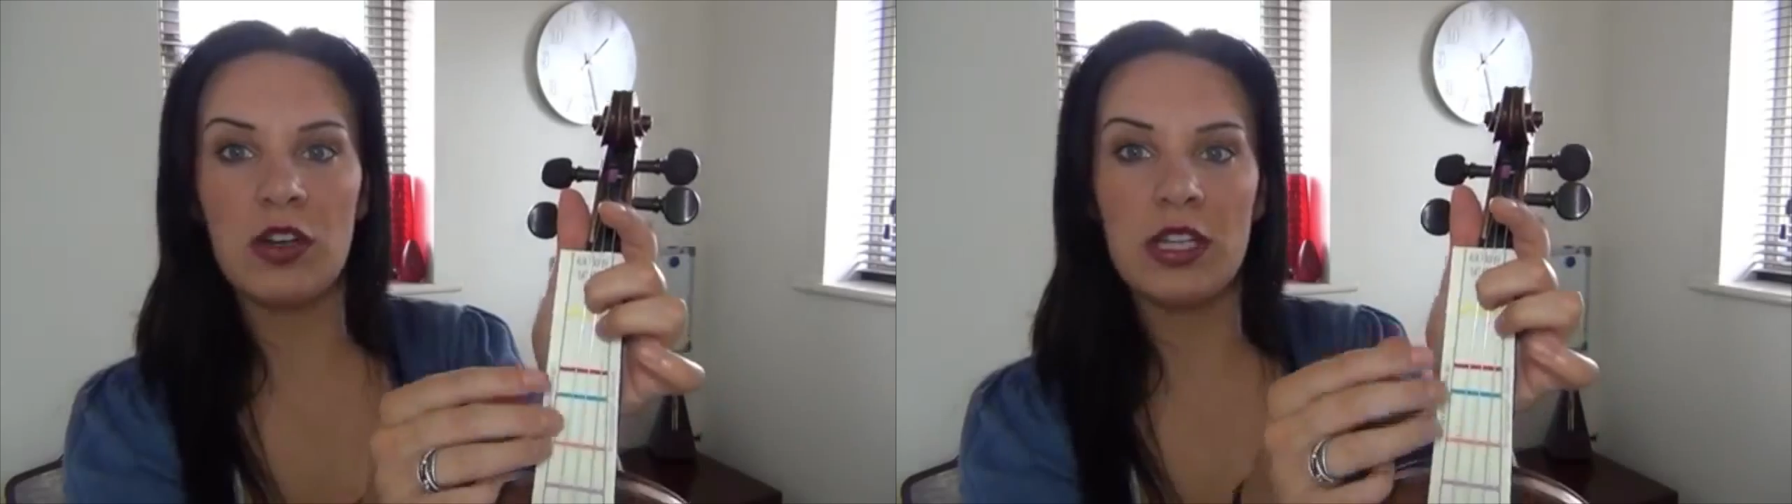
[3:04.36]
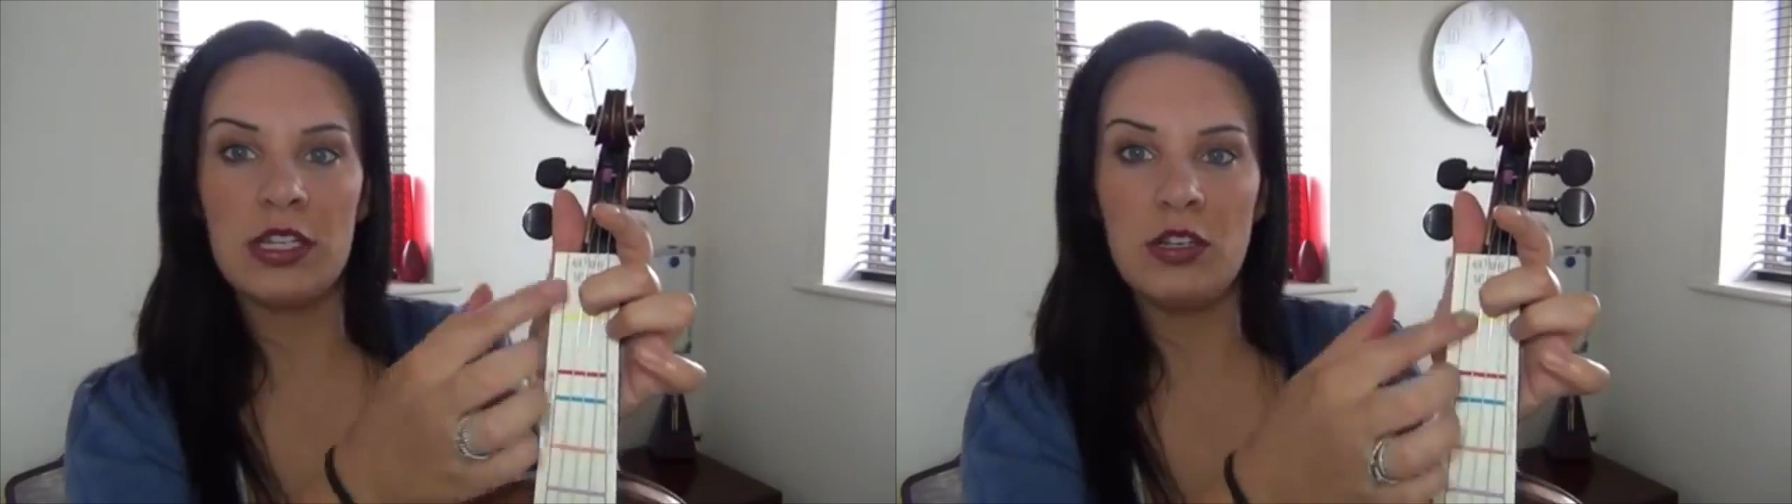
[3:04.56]
it
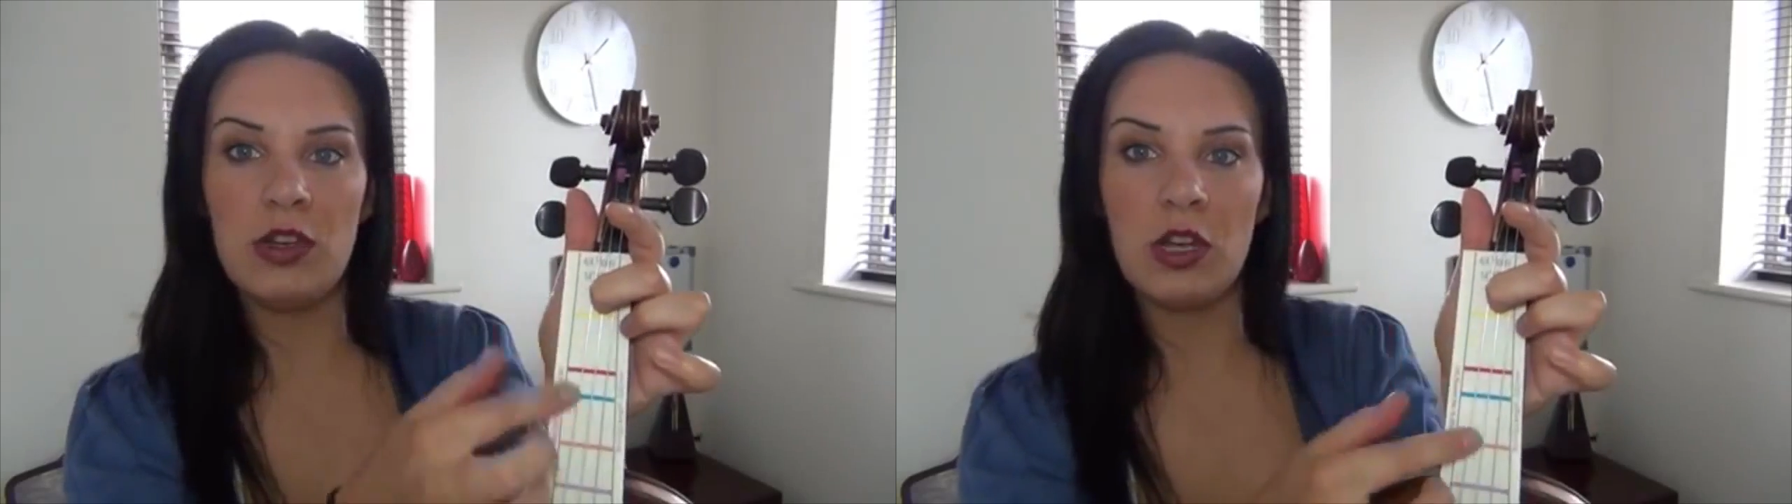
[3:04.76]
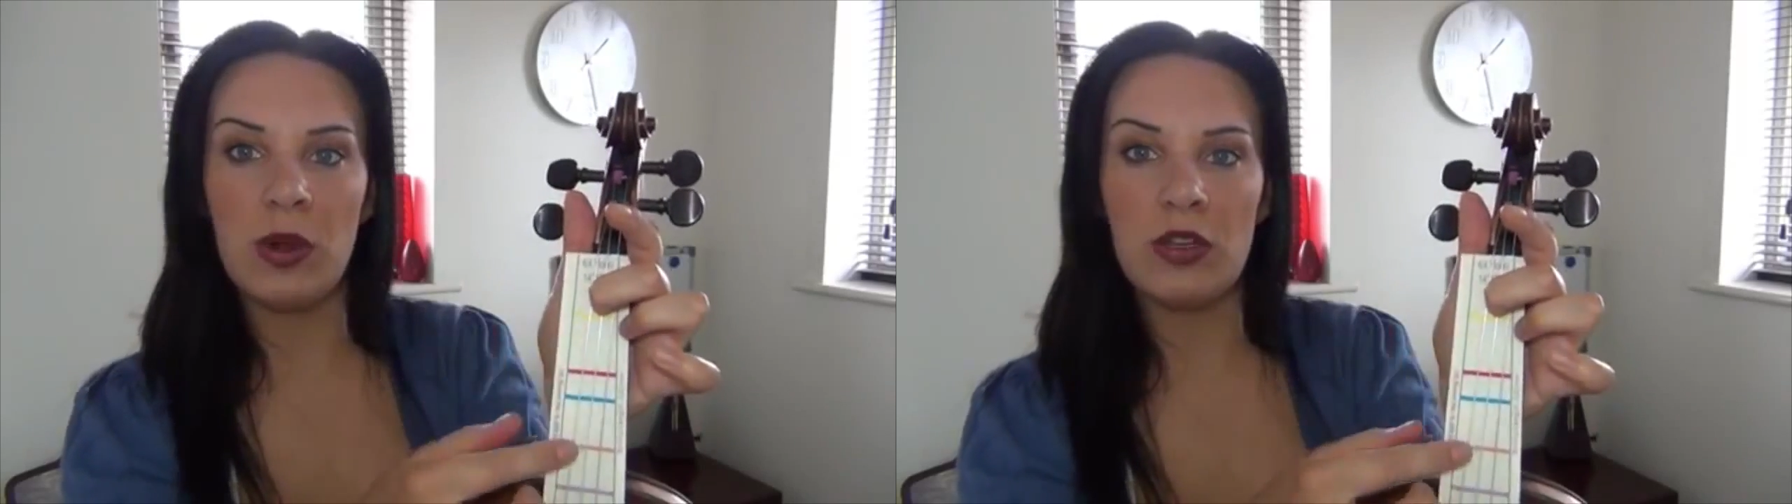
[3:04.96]
on, and then you
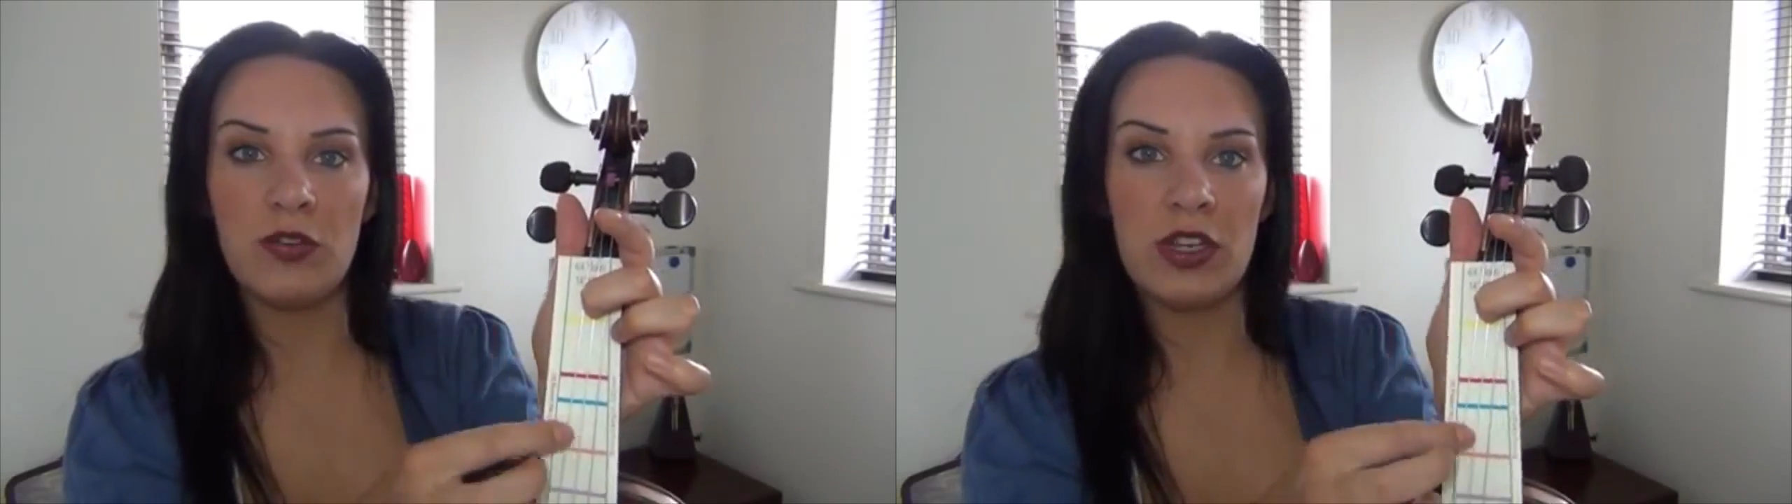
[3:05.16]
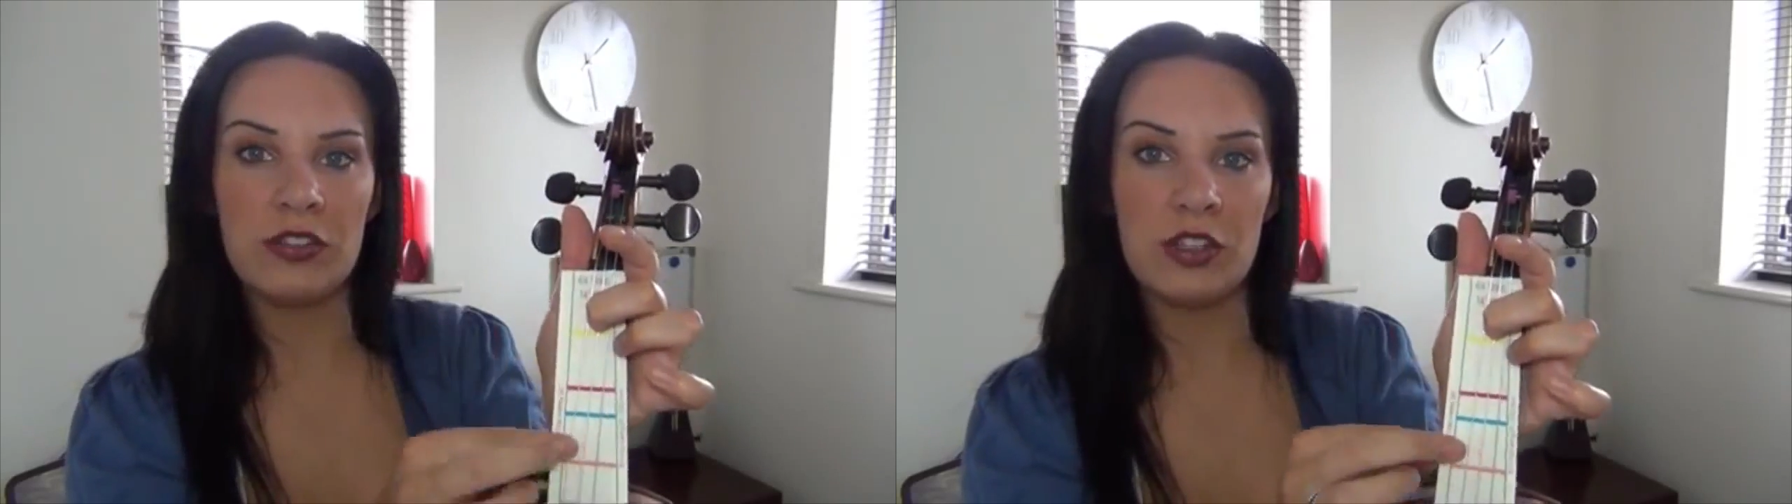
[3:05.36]
know where your
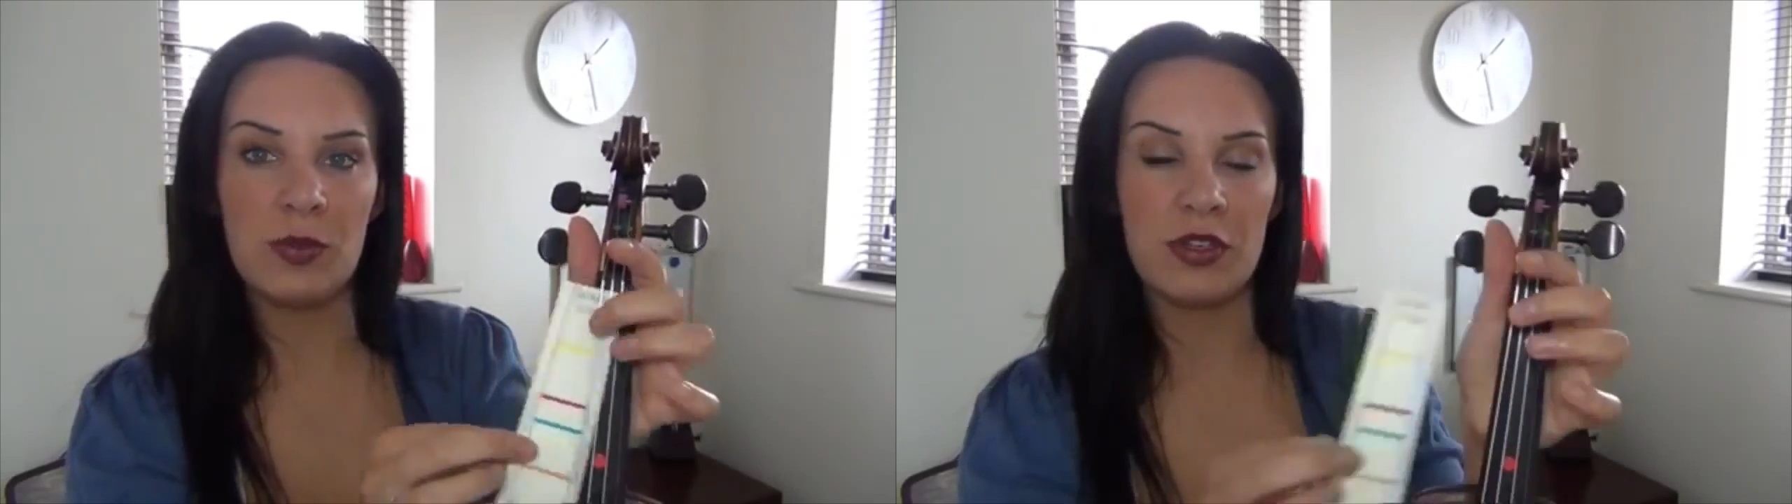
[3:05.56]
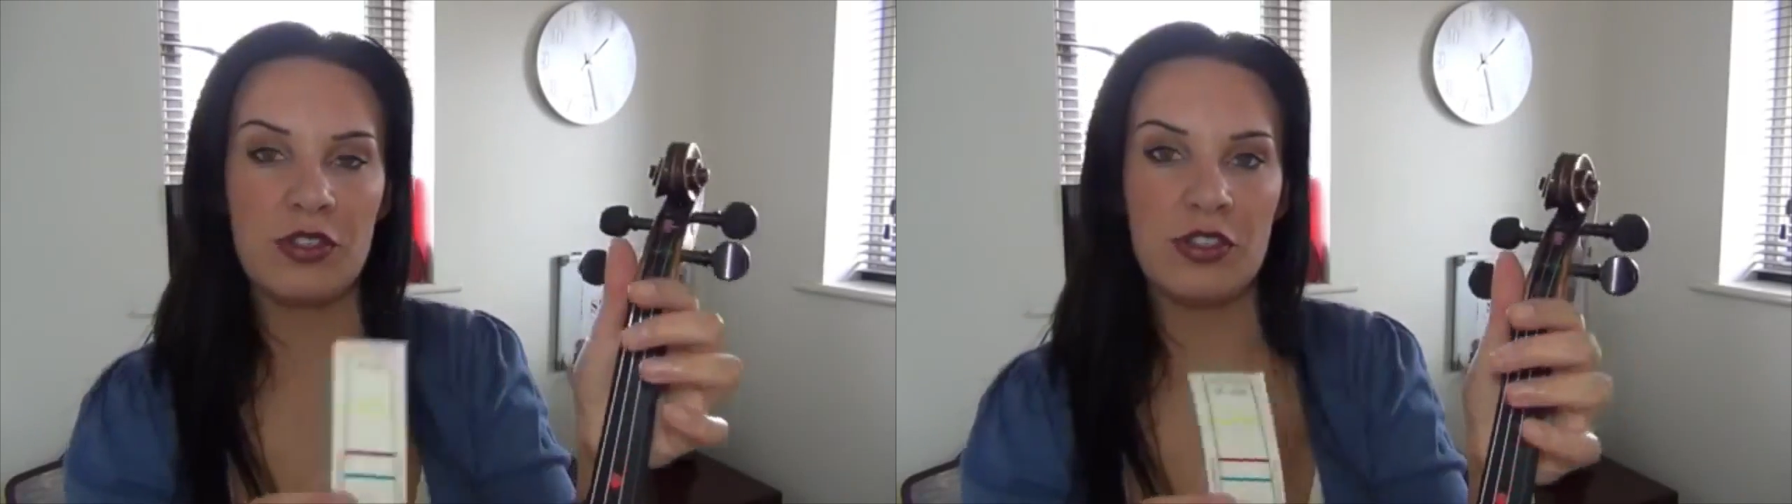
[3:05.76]
fingers are
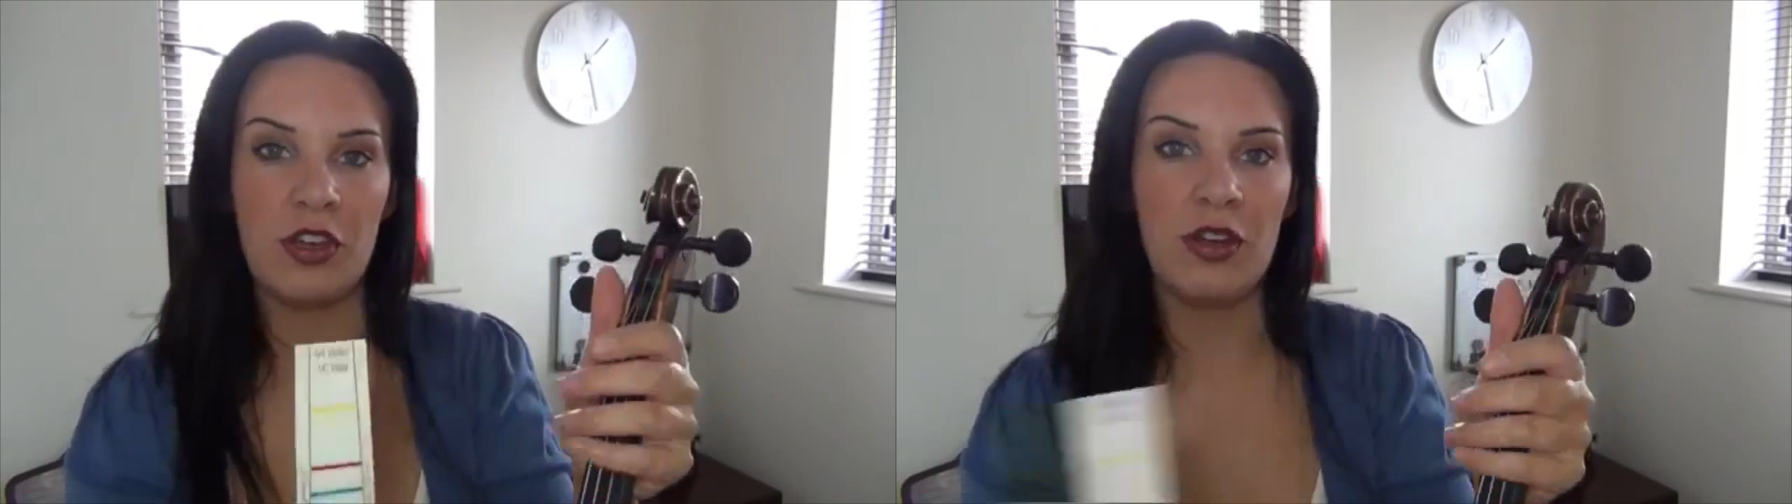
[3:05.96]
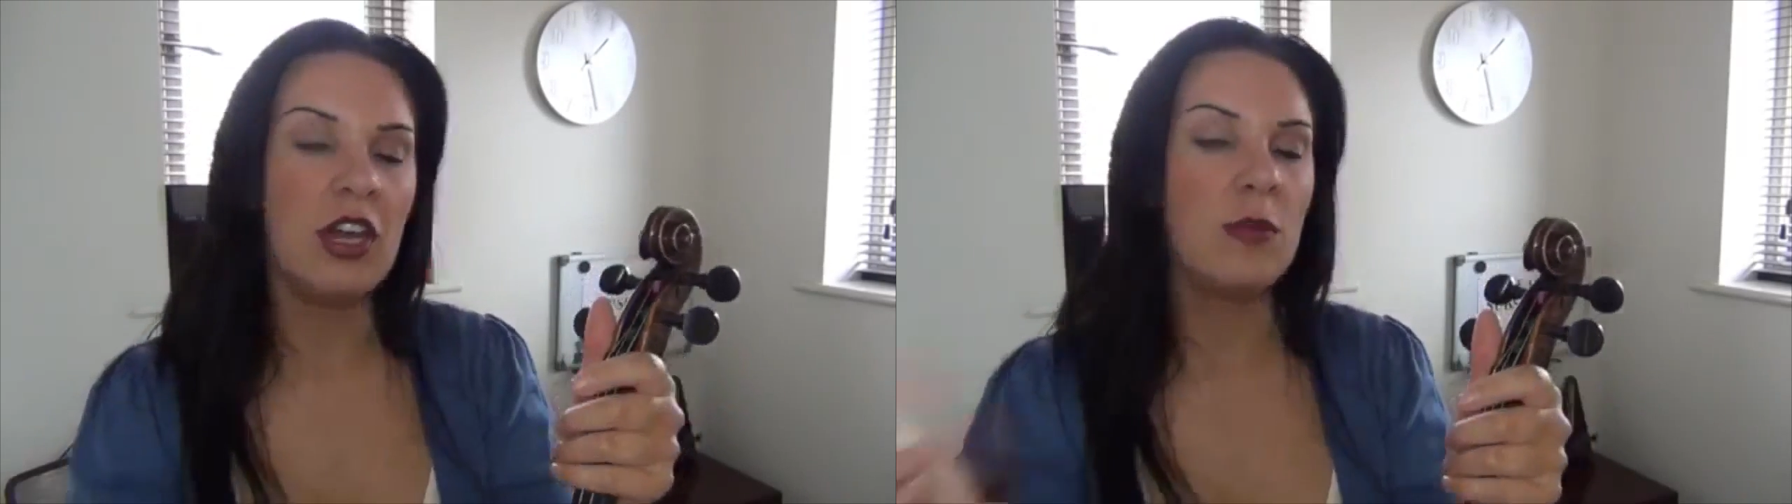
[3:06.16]
supposed to
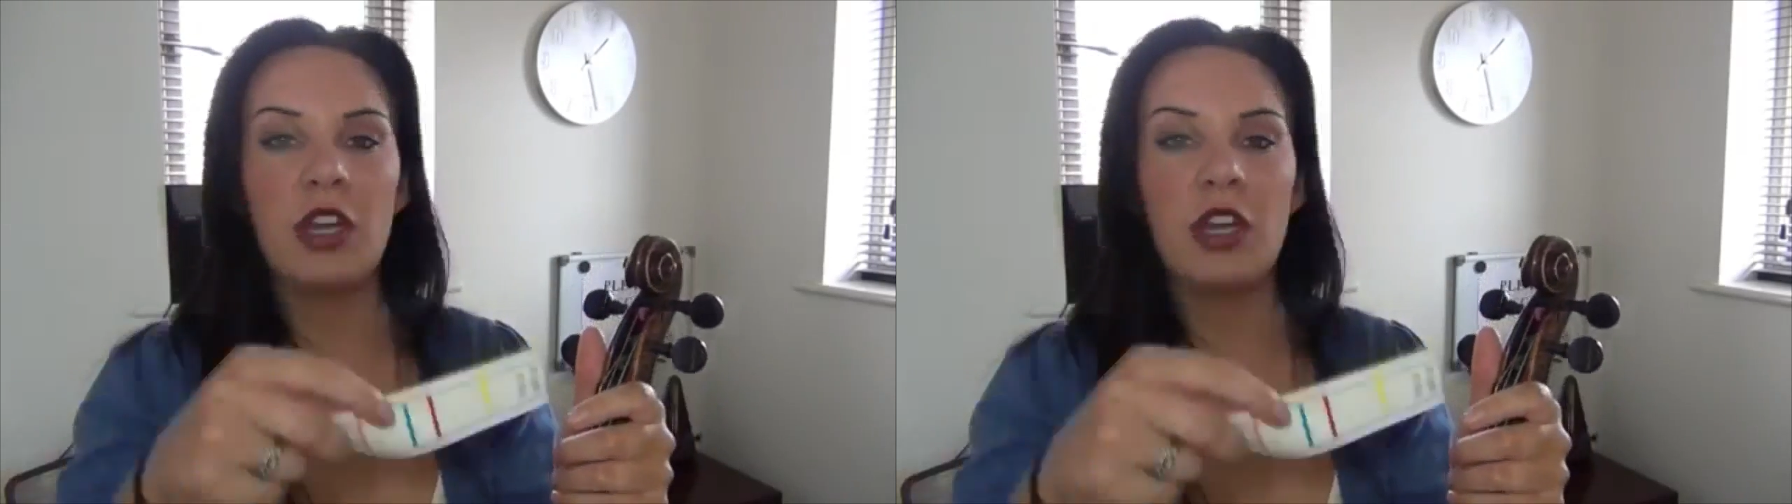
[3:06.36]
go.